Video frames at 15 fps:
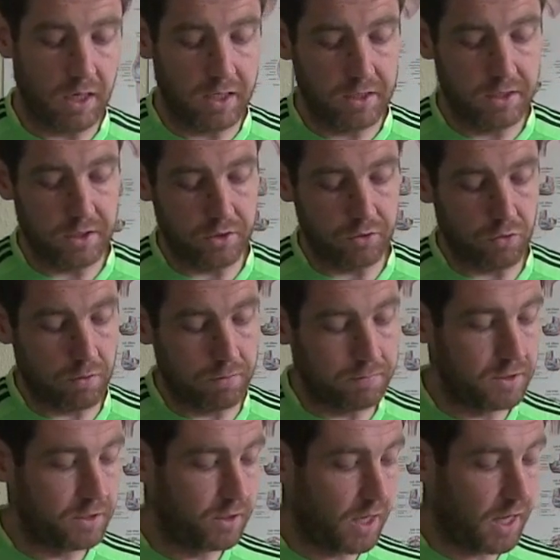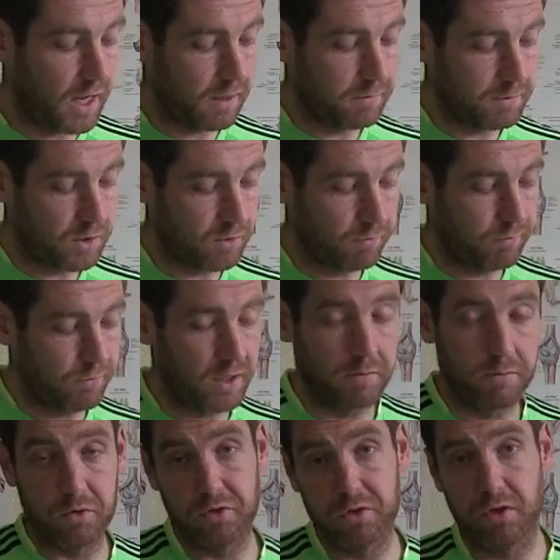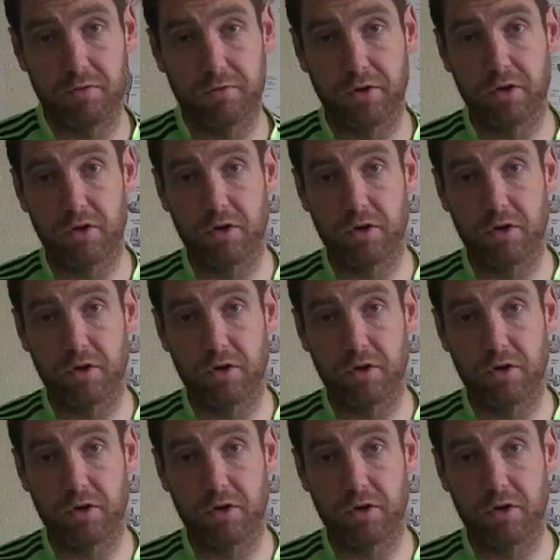kind of disrupt some fibers of